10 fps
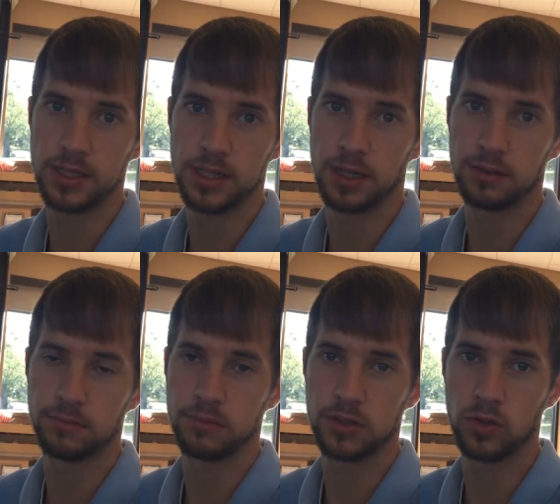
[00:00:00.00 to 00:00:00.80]
Busy at
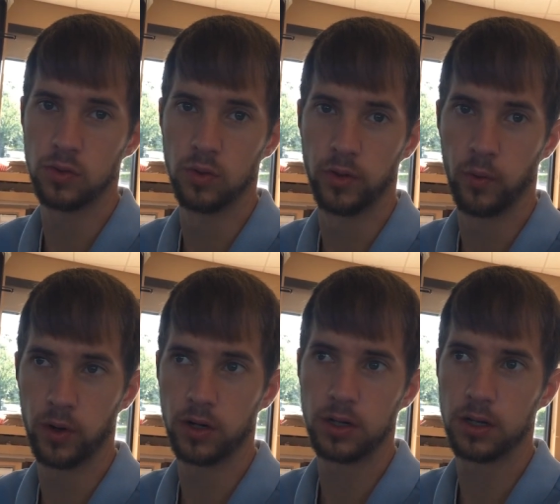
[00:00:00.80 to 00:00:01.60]
school and
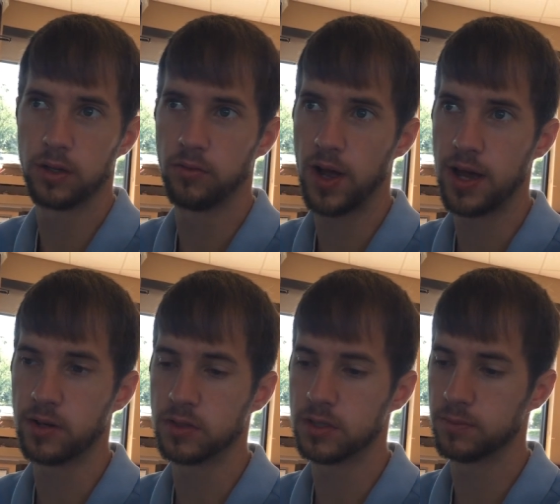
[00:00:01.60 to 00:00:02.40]
work,
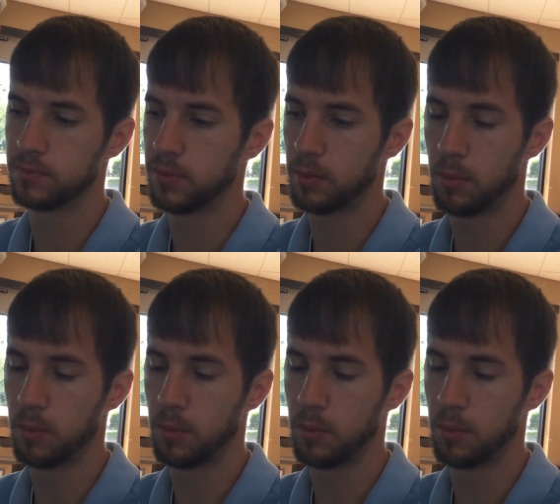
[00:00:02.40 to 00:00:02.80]
finals, blah,